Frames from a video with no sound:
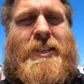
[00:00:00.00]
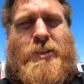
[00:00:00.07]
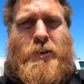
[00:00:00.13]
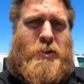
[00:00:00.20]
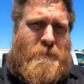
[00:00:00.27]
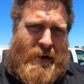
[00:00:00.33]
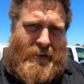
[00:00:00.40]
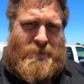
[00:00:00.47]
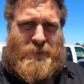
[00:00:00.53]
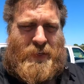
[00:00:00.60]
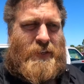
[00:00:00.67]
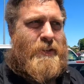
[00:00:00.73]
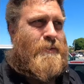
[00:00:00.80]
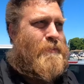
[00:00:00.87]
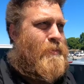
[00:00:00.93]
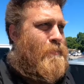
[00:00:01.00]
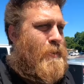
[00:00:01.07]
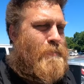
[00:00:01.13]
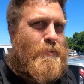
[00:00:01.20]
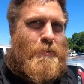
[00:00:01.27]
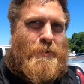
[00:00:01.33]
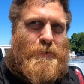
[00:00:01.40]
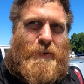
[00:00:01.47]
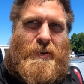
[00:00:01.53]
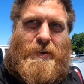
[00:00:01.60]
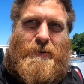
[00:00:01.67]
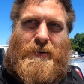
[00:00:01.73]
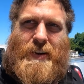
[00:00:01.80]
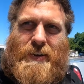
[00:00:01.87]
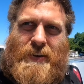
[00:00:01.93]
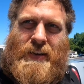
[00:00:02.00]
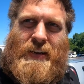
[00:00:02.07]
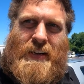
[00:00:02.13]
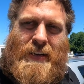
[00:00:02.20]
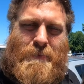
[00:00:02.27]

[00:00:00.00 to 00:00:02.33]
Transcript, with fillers: So you might have seen the pit bulls running around.